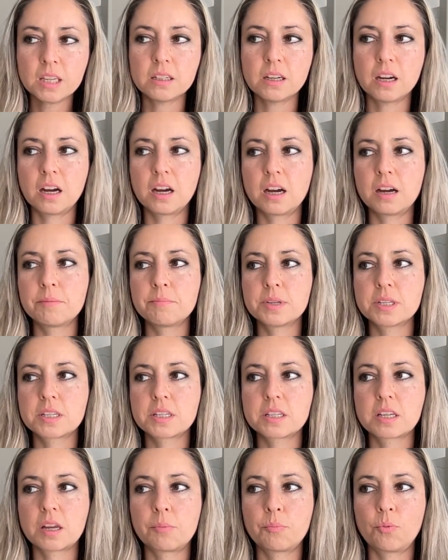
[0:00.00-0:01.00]
Um,
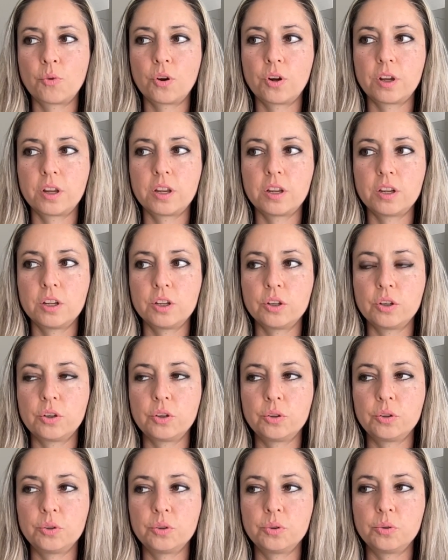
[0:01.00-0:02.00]
someone
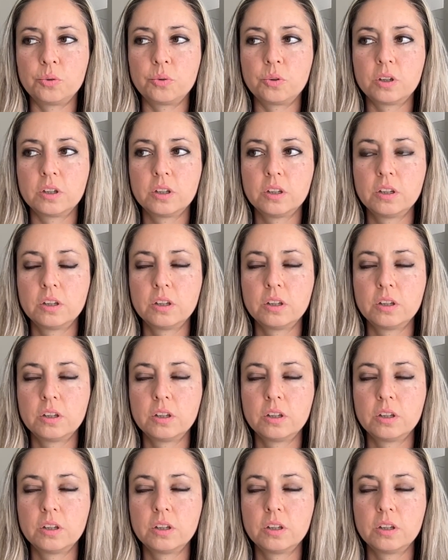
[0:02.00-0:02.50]
who